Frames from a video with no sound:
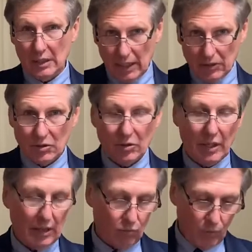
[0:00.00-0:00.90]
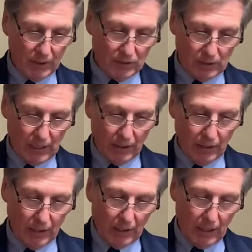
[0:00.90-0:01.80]
yesterday, Wednesday,
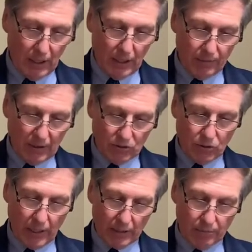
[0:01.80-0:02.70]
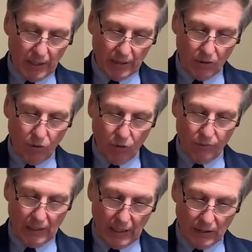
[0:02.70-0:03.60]
as tracked by the
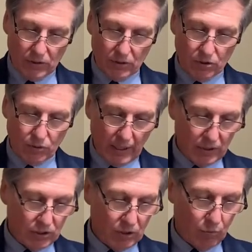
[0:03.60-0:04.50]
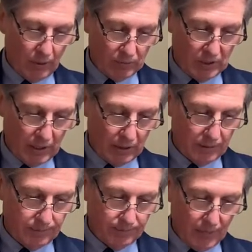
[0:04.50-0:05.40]
COVID Exit Strategy website.
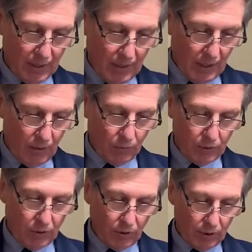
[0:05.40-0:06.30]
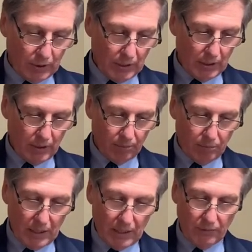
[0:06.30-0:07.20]
We're currently in the
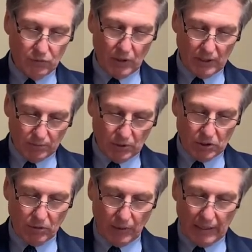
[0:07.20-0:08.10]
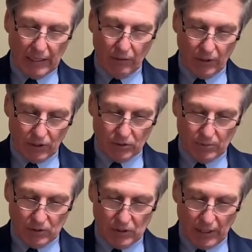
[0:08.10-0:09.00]
peak of transmission right now,
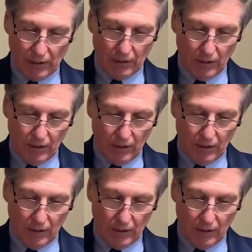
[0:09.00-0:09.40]
Erisman said.